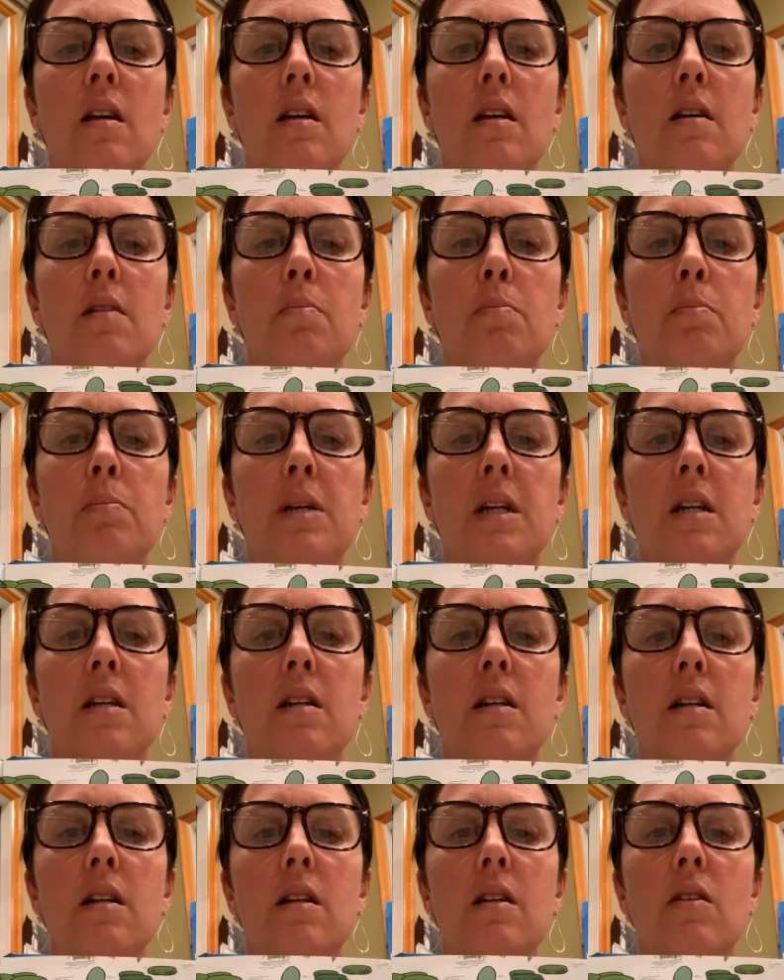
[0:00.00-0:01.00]
a
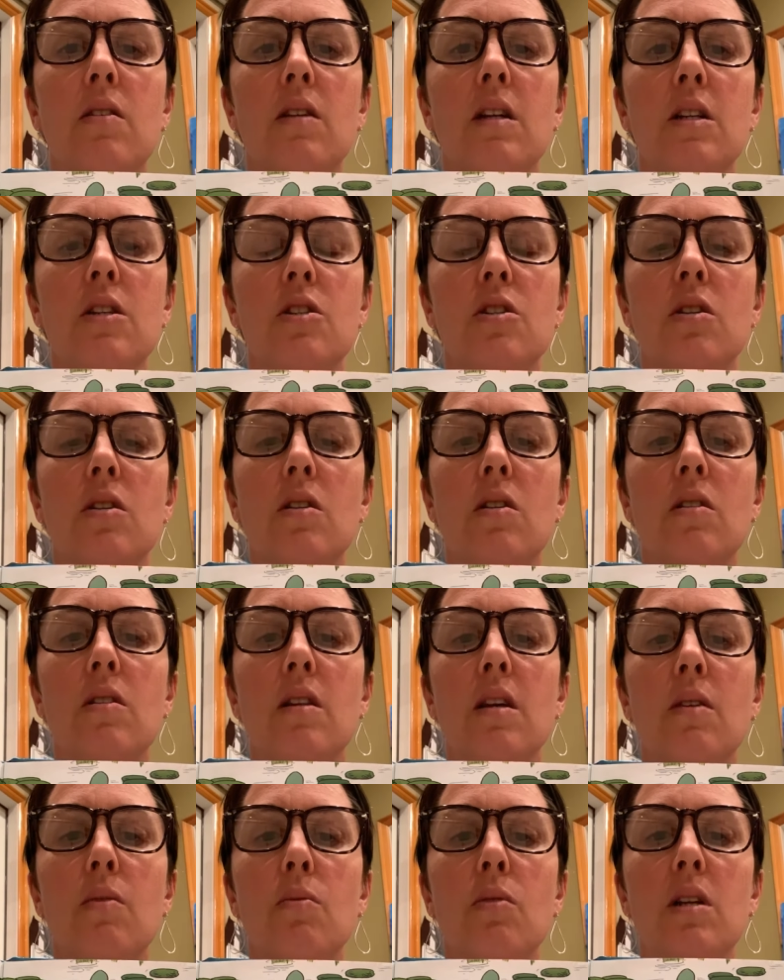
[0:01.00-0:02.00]
bigger creature
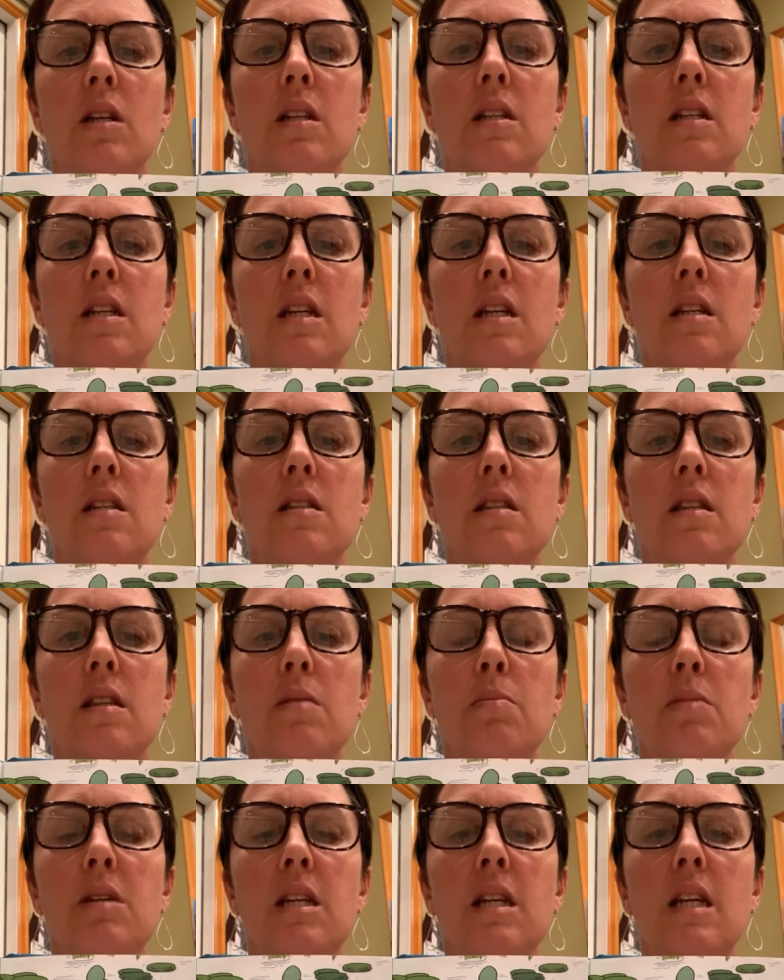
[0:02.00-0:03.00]
that wouldn't easily
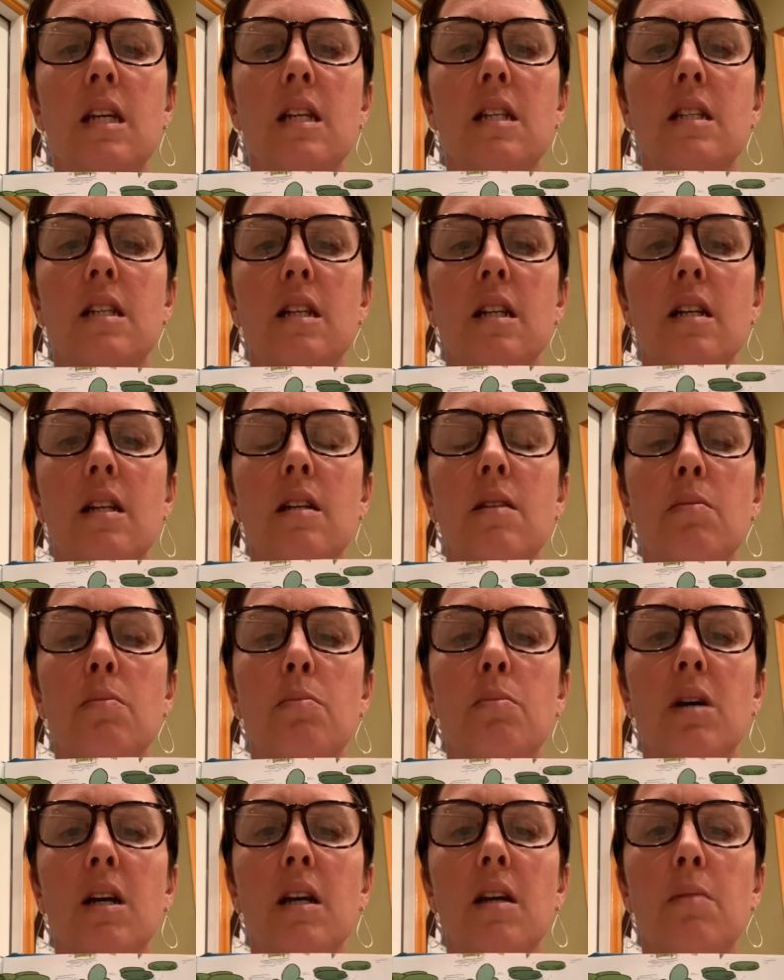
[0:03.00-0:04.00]
be eaten
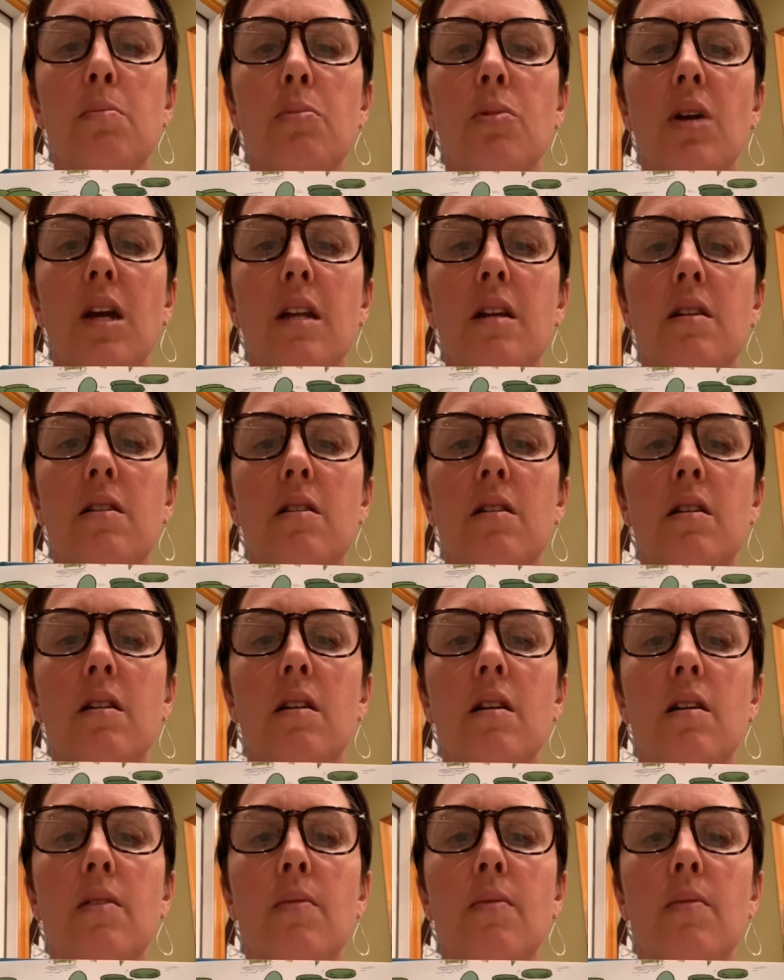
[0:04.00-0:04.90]
by a predator.